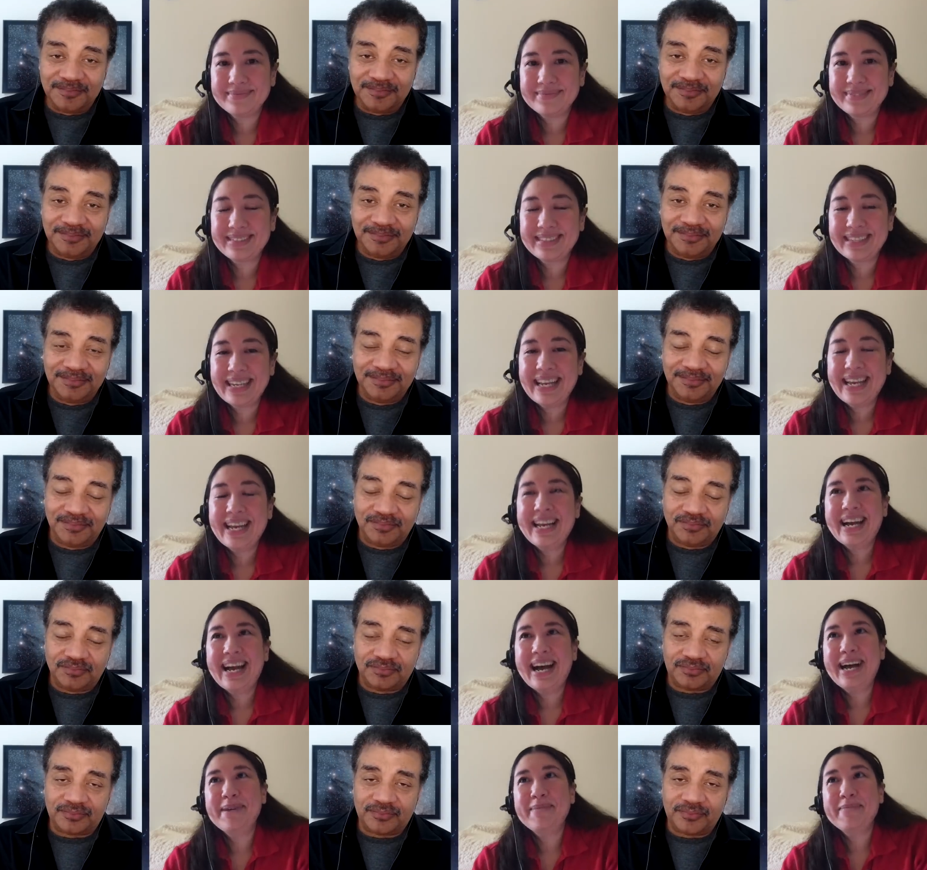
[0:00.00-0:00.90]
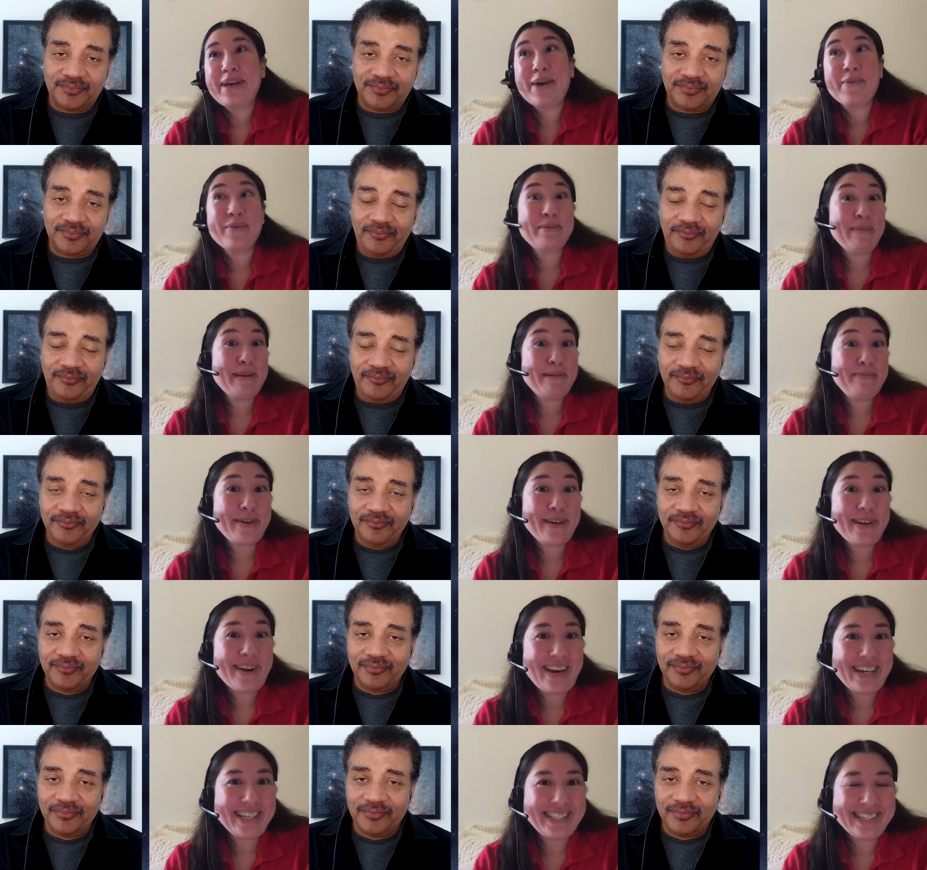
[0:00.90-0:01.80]
Speaker 1: um, that would be
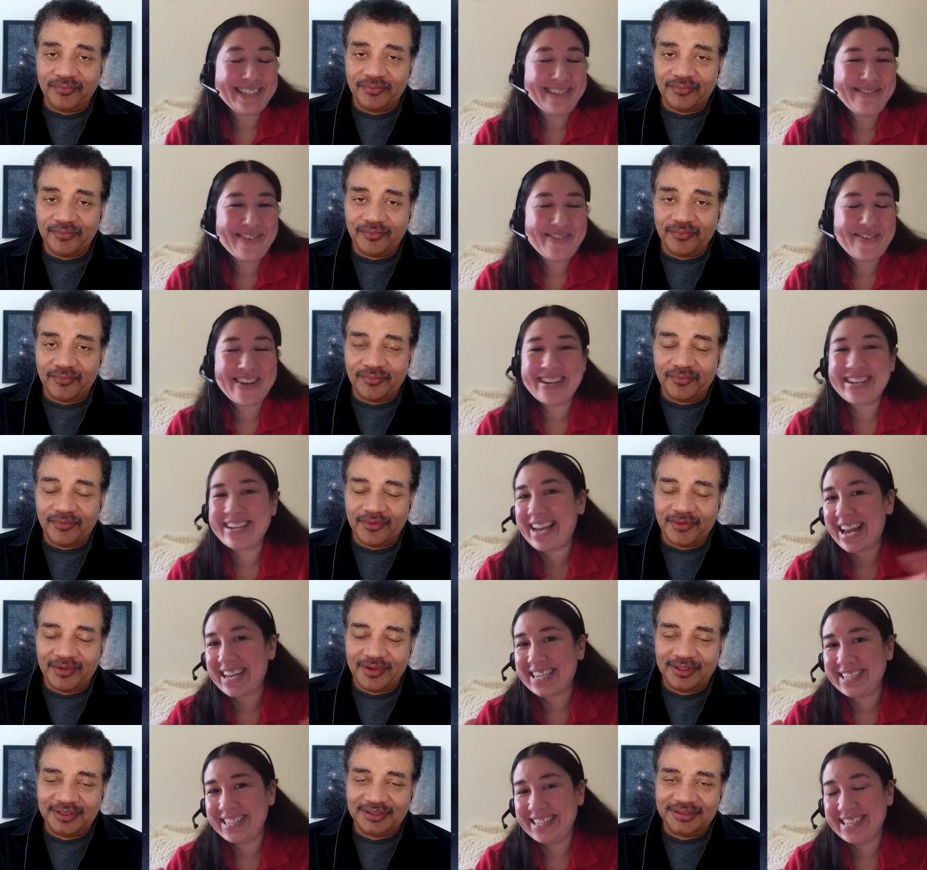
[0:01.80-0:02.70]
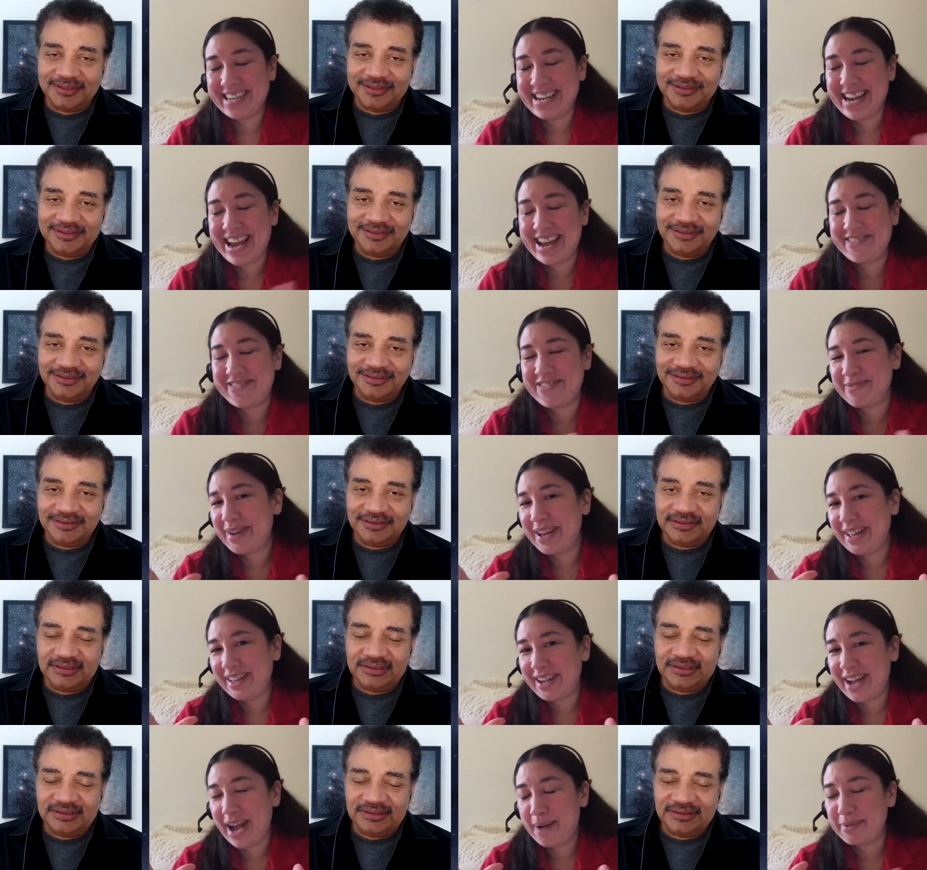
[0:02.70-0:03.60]
pretty awesome if we could catch it in a net from a
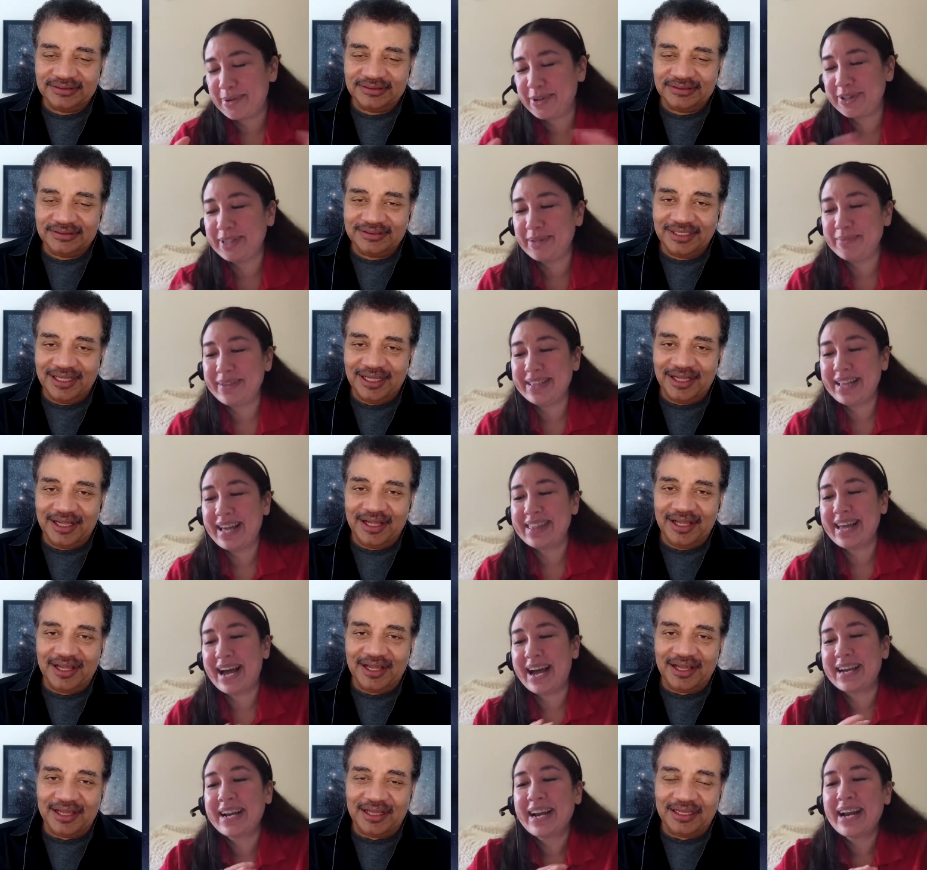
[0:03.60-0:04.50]
helicopter or something like that. Uh